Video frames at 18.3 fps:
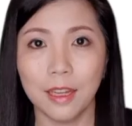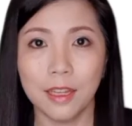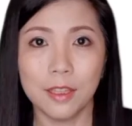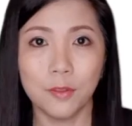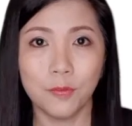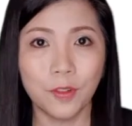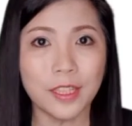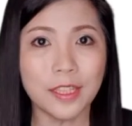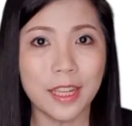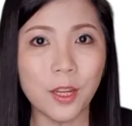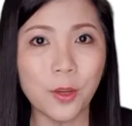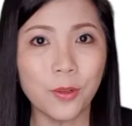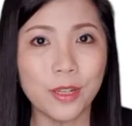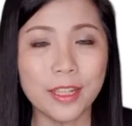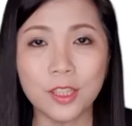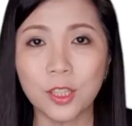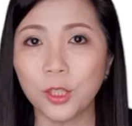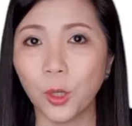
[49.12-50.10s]
The first thing you
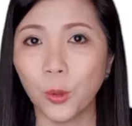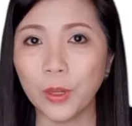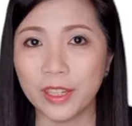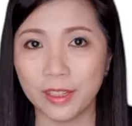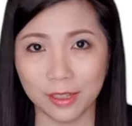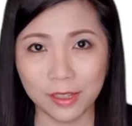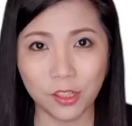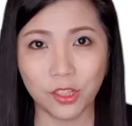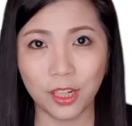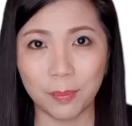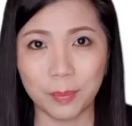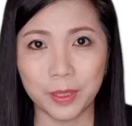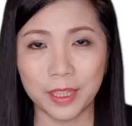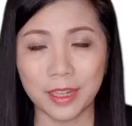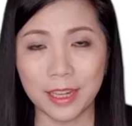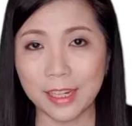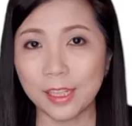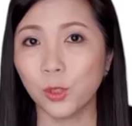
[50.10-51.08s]
need to know in this
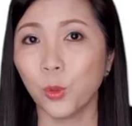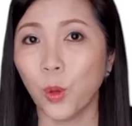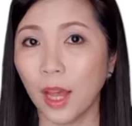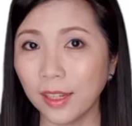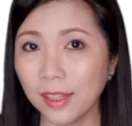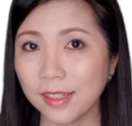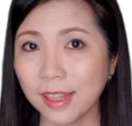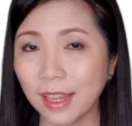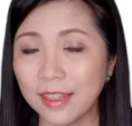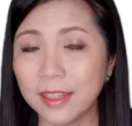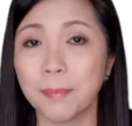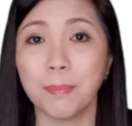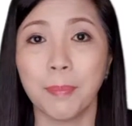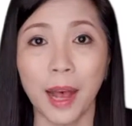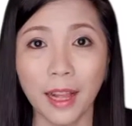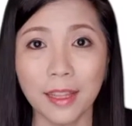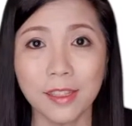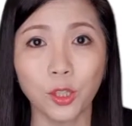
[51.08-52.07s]
chapter is to understand the
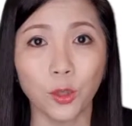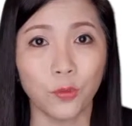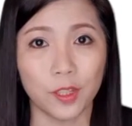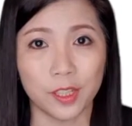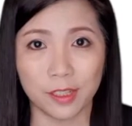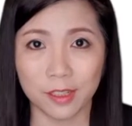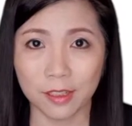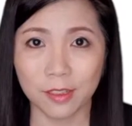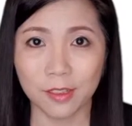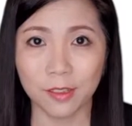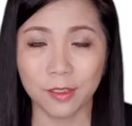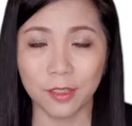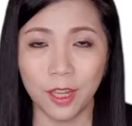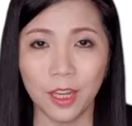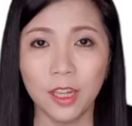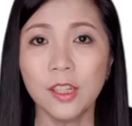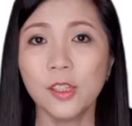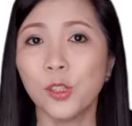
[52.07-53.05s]
parts of a circle.
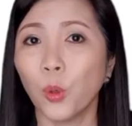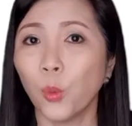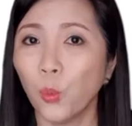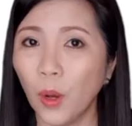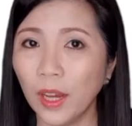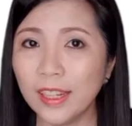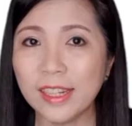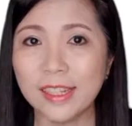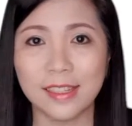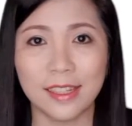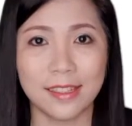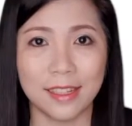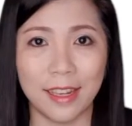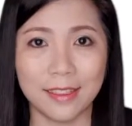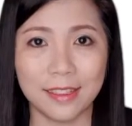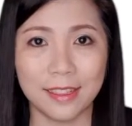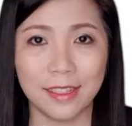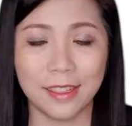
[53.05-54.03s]
So what is a
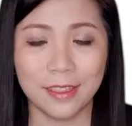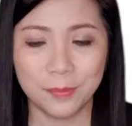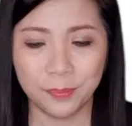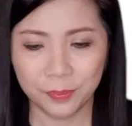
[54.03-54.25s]
center?